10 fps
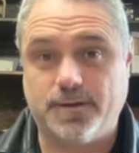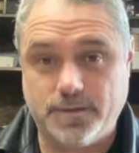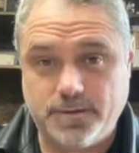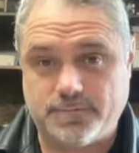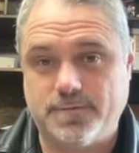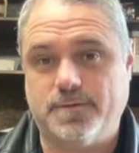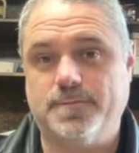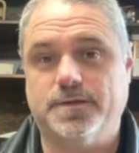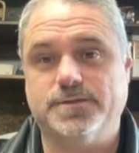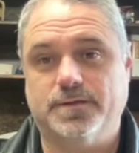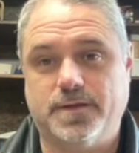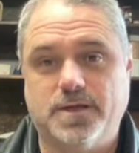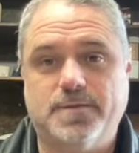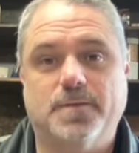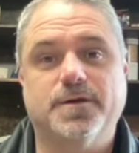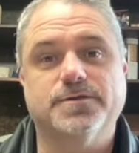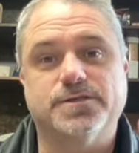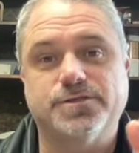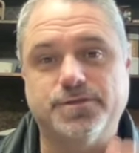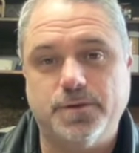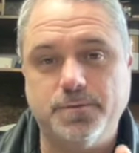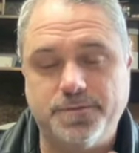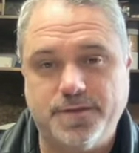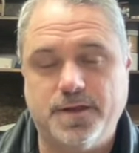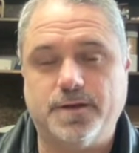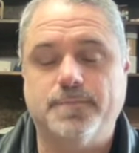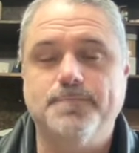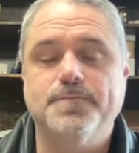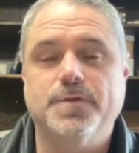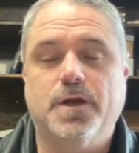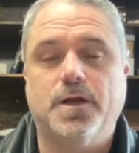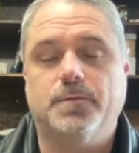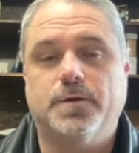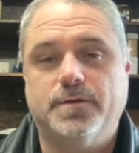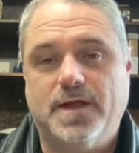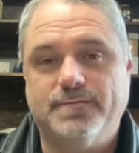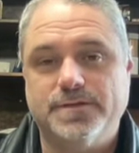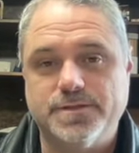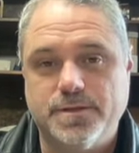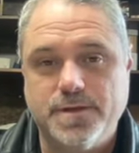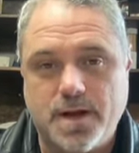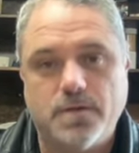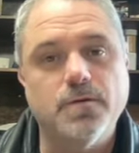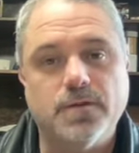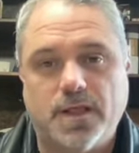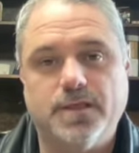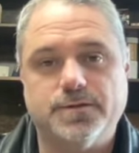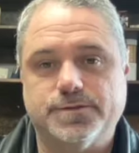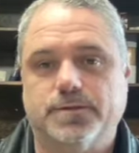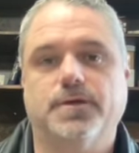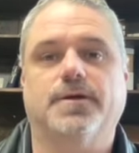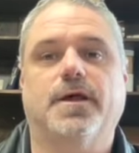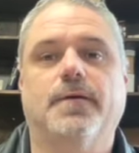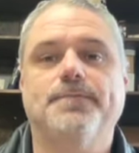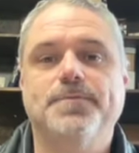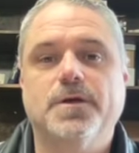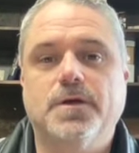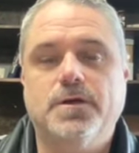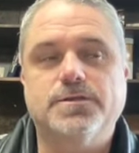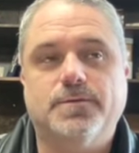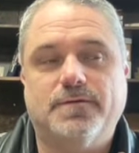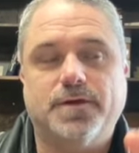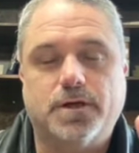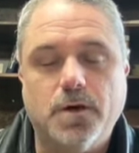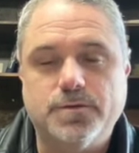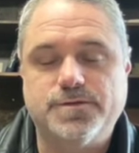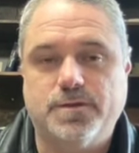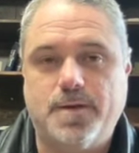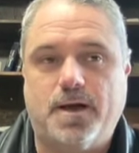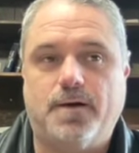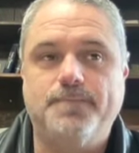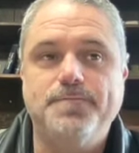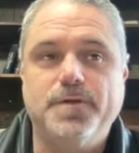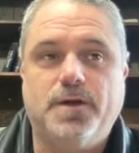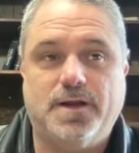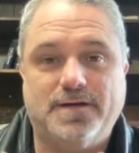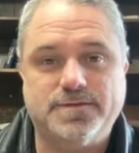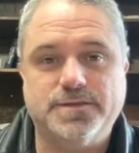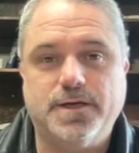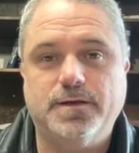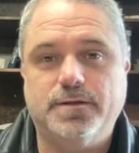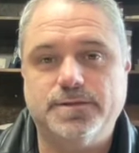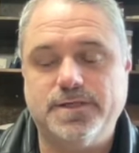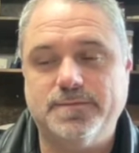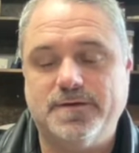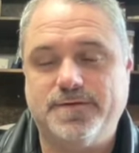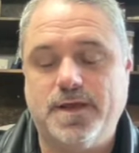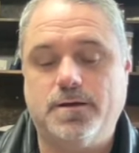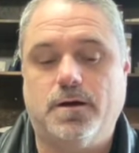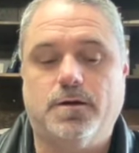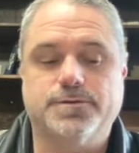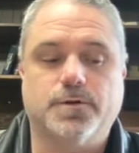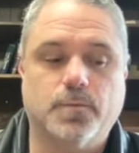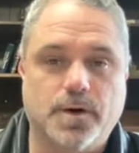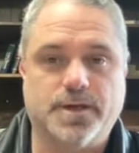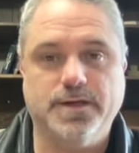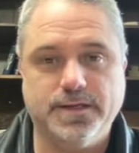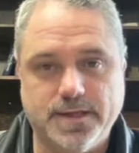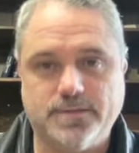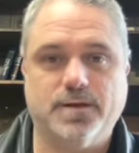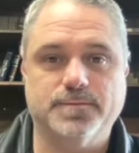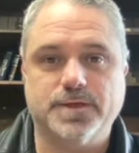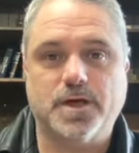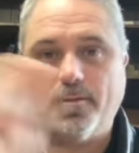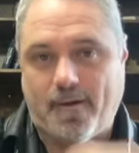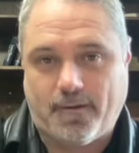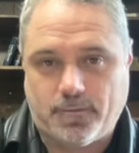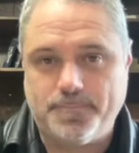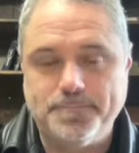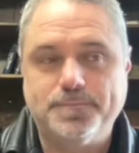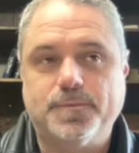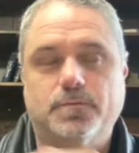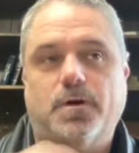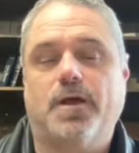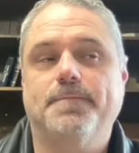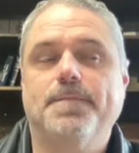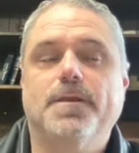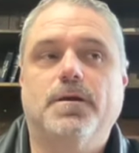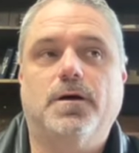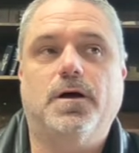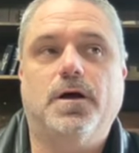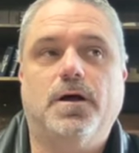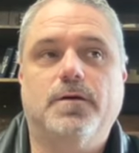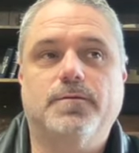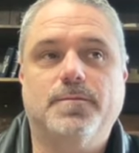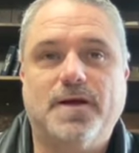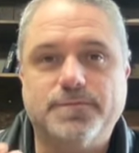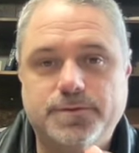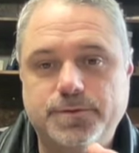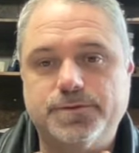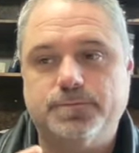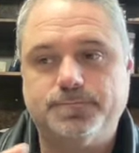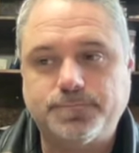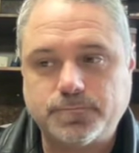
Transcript: any of them until they come out, because it's so thick, and we only have these narrow lanes to look down. So we're having to coax them out. And I have to tell you, these MFK calls are working to get them to come out, right? You may have to do some